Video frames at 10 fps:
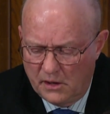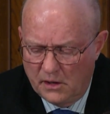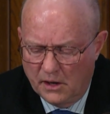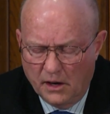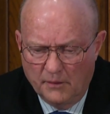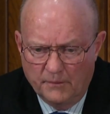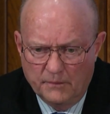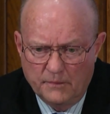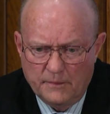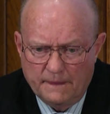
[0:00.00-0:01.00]

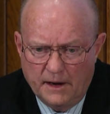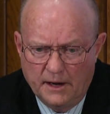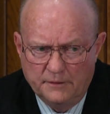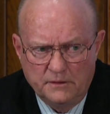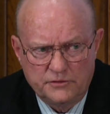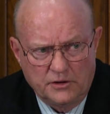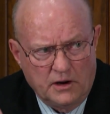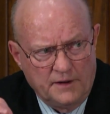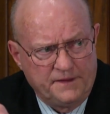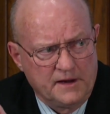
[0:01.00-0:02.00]
And so
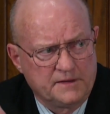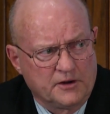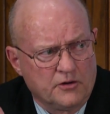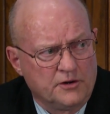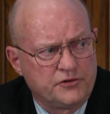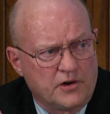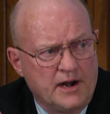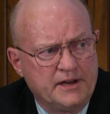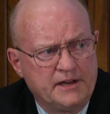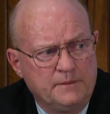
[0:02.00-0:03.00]
I think they're going to try
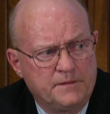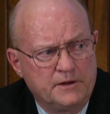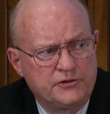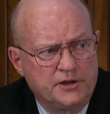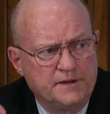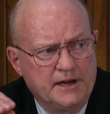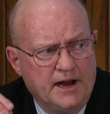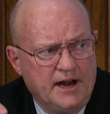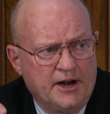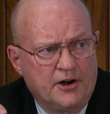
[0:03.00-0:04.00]
to keep this in the
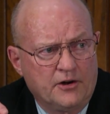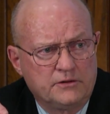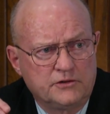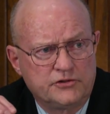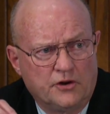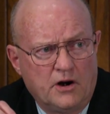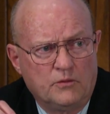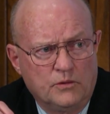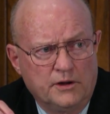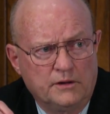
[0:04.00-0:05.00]
air to
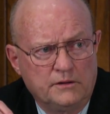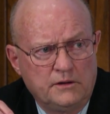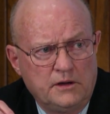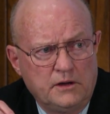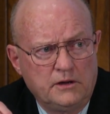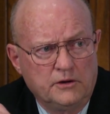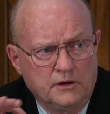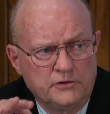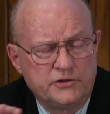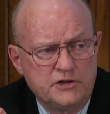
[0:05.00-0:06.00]
start with. You're
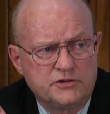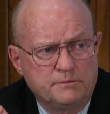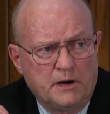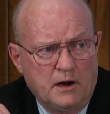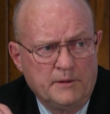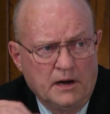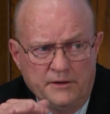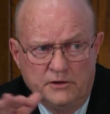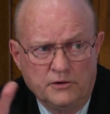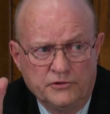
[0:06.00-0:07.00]
going to see some bombing. I
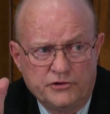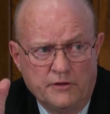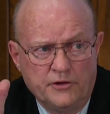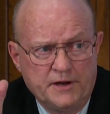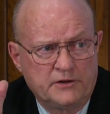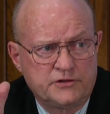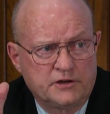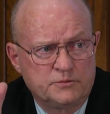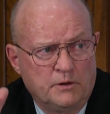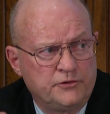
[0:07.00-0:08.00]
think you're going to see over the next
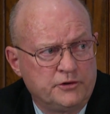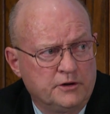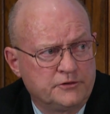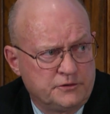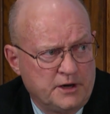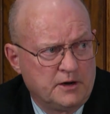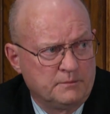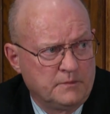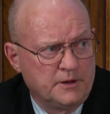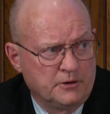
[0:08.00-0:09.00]
6 months, they're going
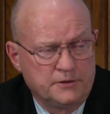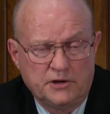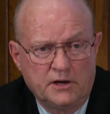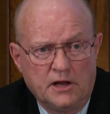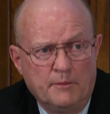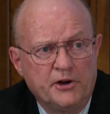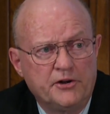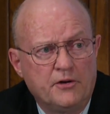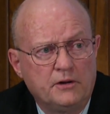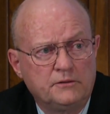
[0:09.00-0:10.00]
to take
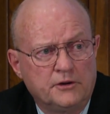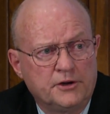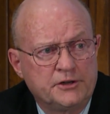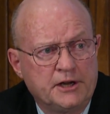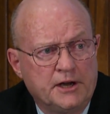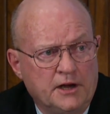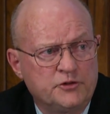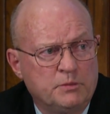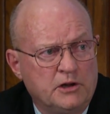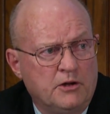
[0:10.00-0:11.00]
Lebanon on. They're going to take
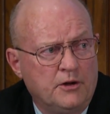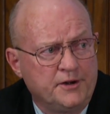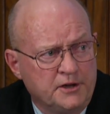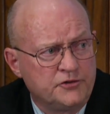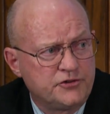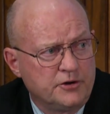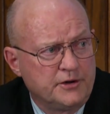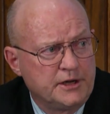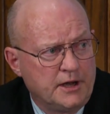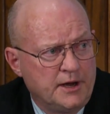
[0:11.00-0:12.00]
Hezbollah on in
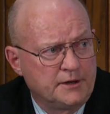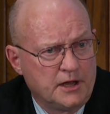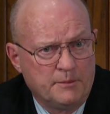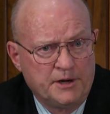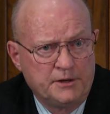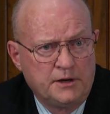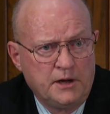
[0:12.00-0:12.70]
Syria and Lebanon.